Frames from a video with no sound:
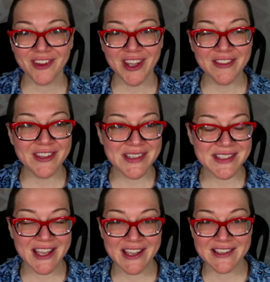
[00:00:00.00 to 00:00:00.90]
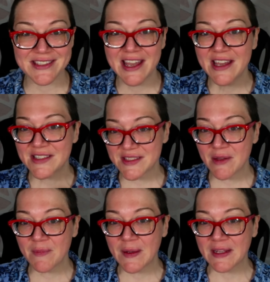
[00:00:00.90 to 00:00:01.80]
In this case, to
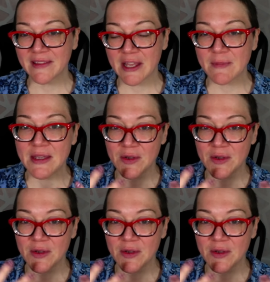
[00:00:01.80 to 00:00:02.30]
somebody like me,